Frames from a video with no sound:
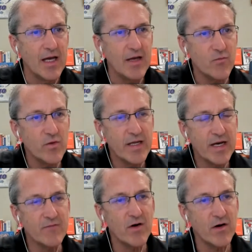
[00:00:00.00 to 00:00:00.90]
And we
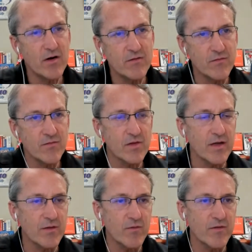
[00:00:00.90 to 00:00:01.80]
have on the
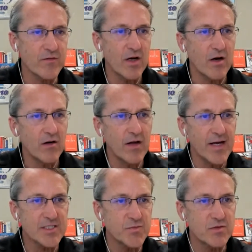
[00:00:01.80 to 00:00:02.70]
line with us our
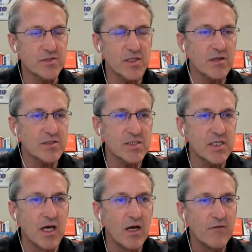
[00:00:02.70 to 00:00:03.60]
expert
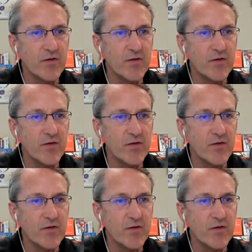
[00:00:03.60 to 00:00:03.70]
Darcie